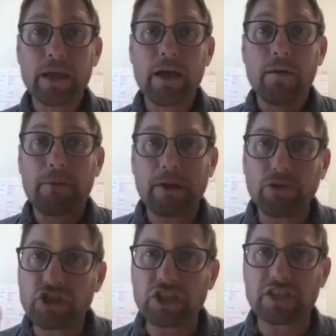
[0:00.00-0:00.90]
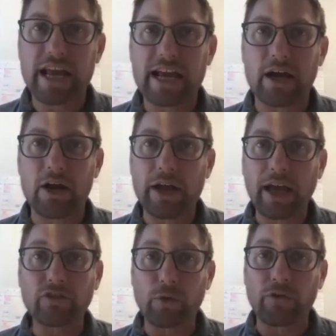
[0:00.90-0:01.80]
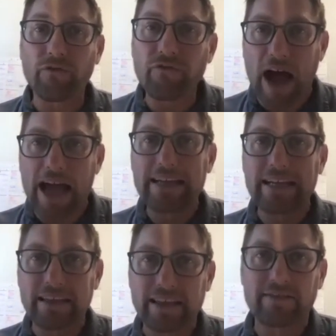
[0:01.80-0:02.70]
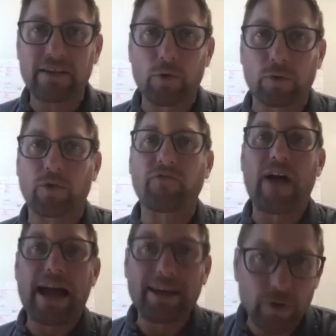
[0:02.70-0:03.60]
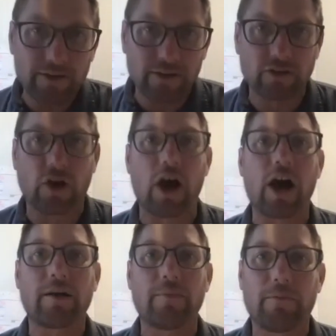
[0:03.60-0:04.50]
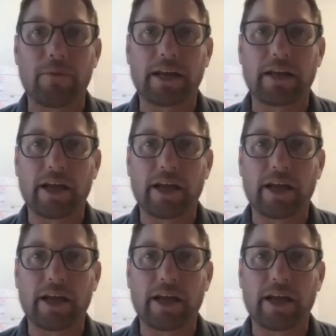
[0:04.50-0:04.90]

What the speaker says: But it was just like, okay, so we're finding things that work. We're finding ways to talk about money.